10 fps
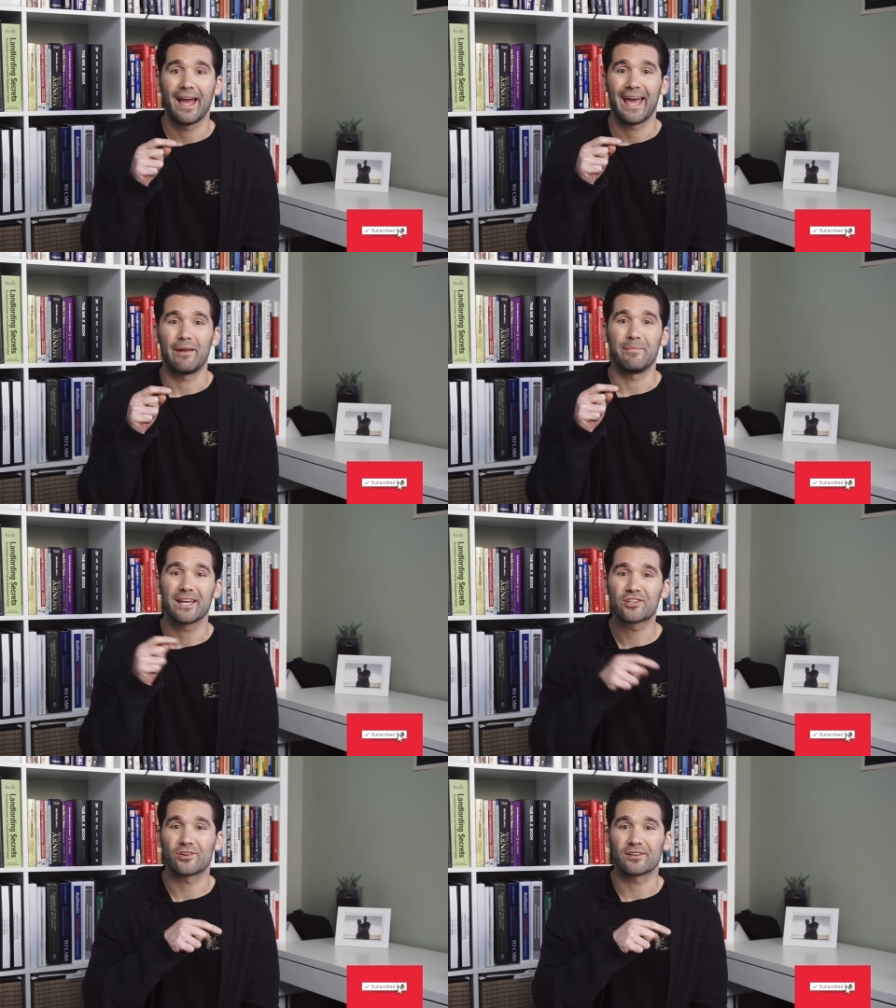and
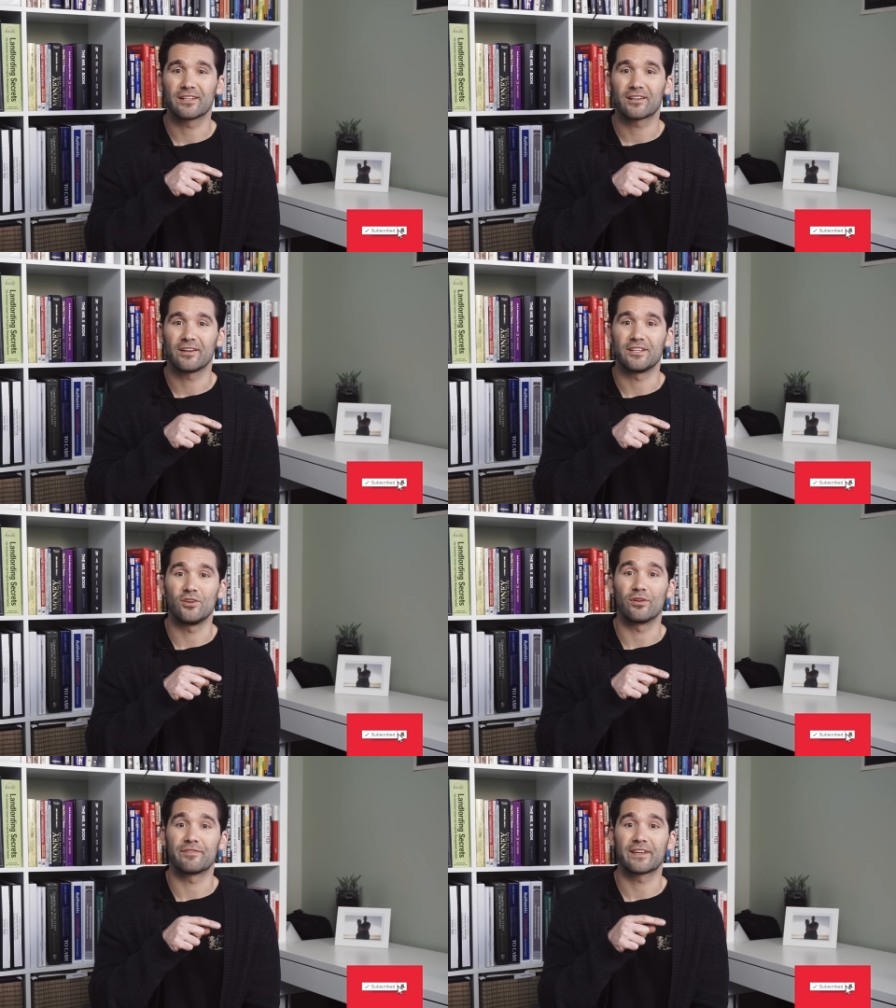make sure to click on the
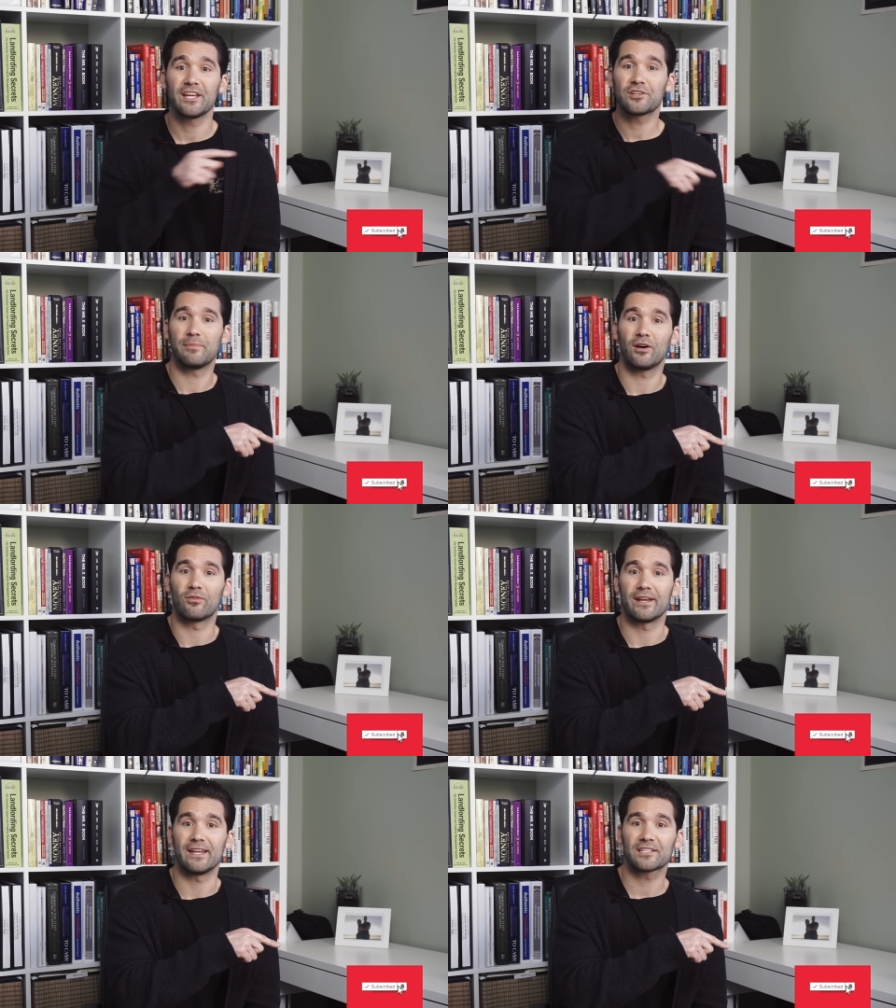notification bell
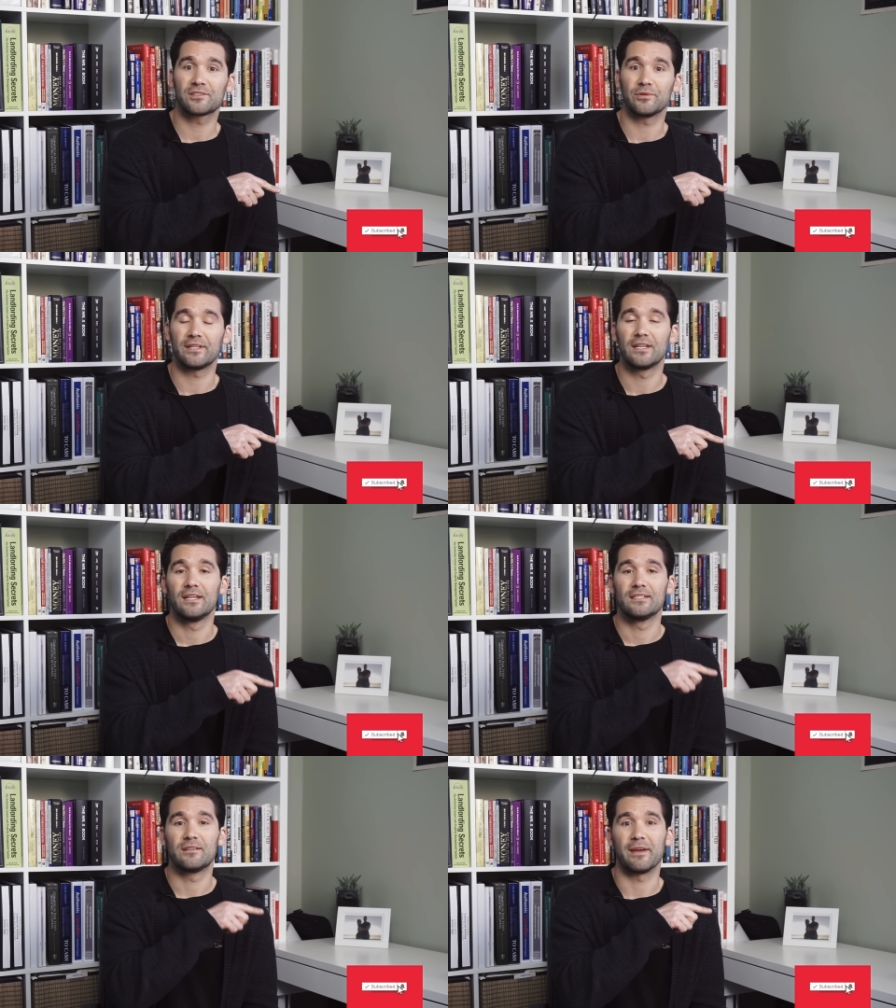right next to it
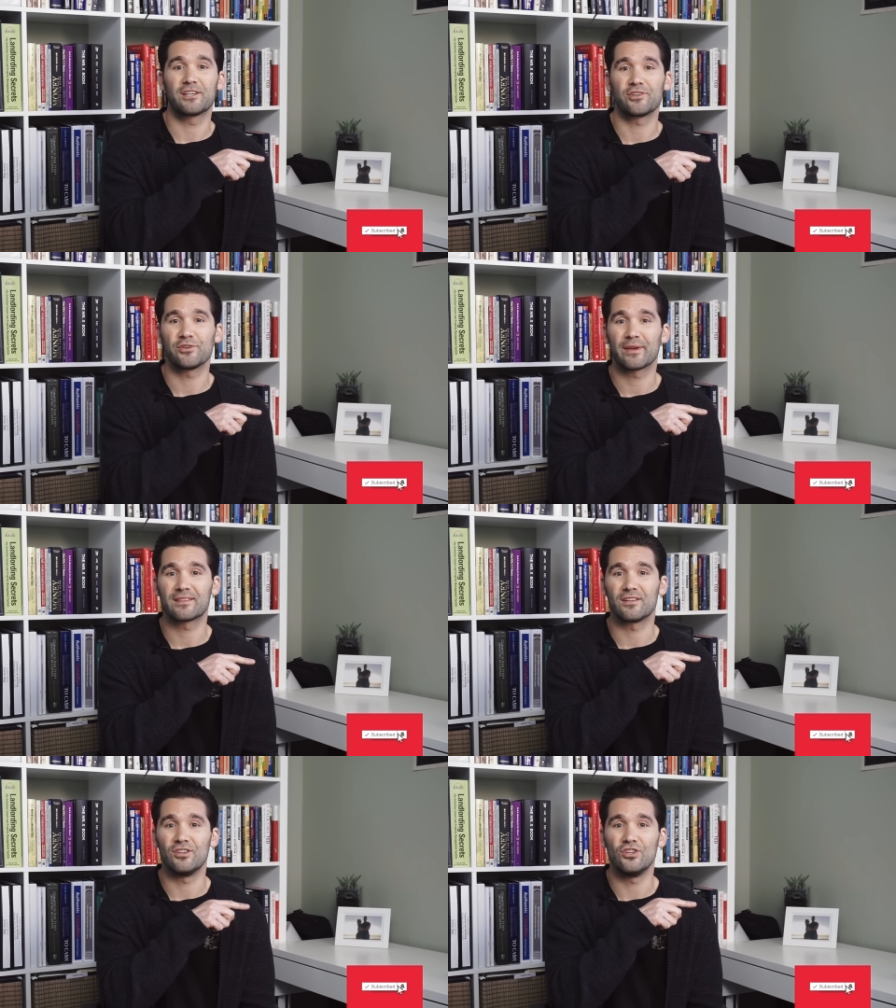to make sure you
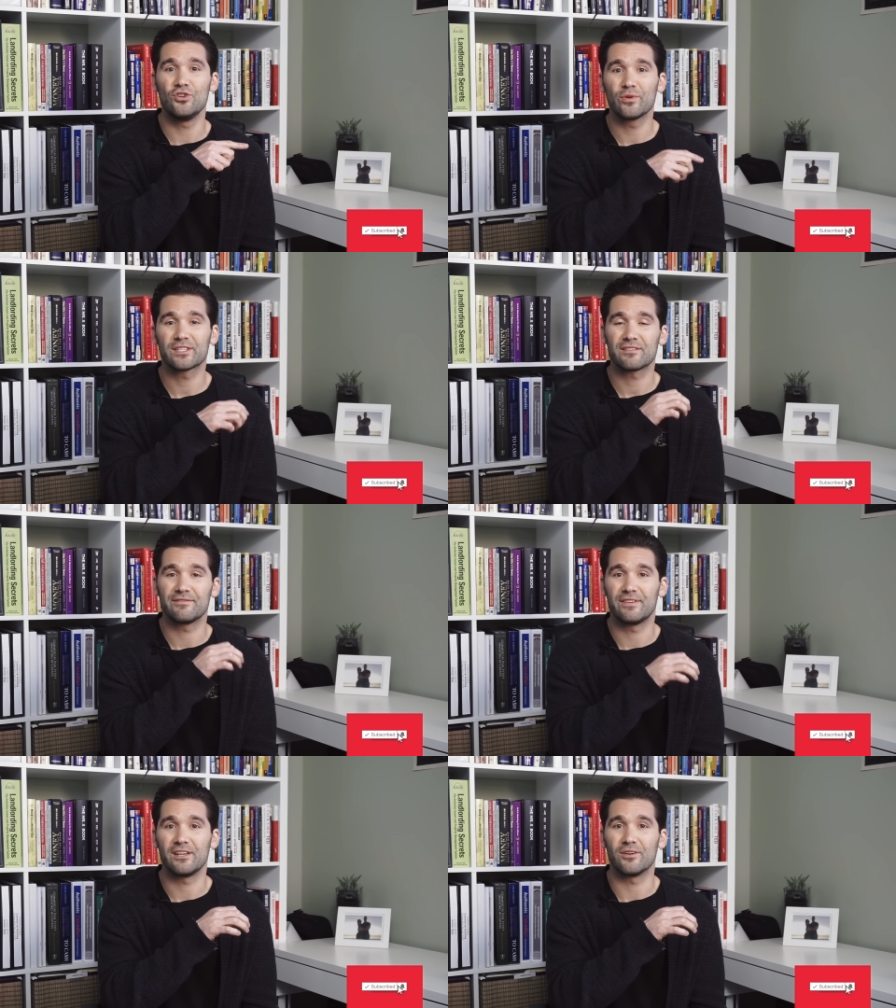get the newest
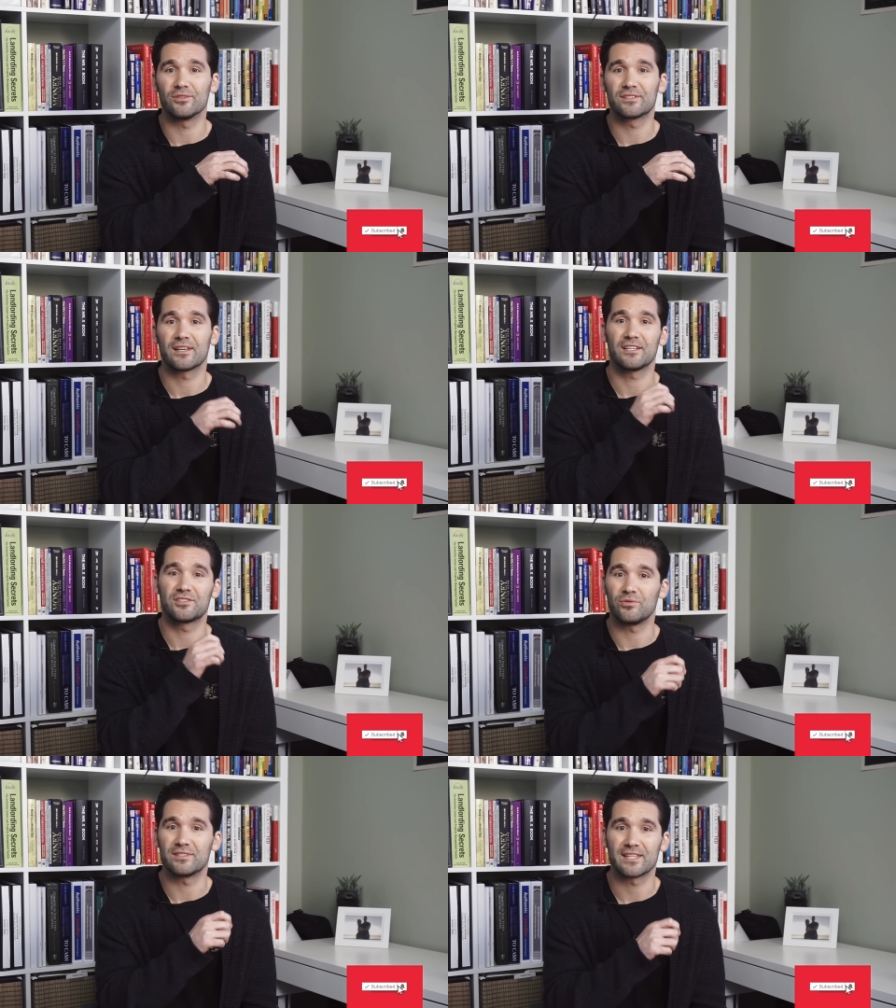videos as
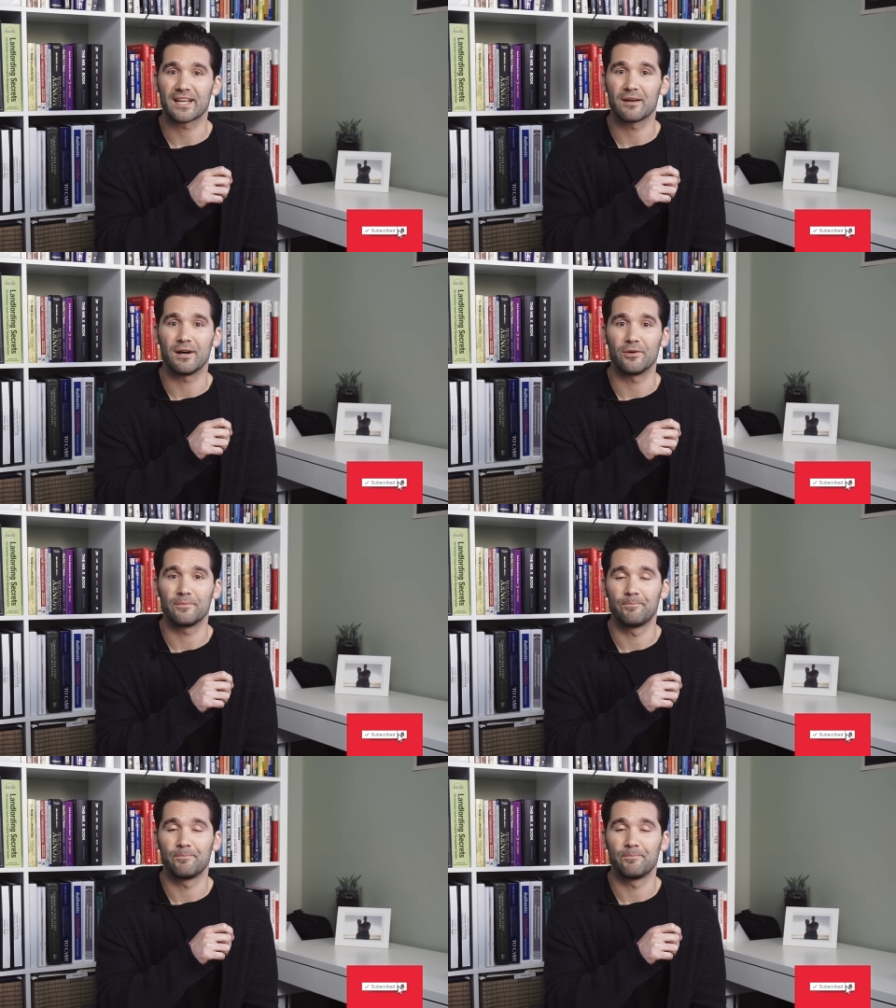soon as they come out.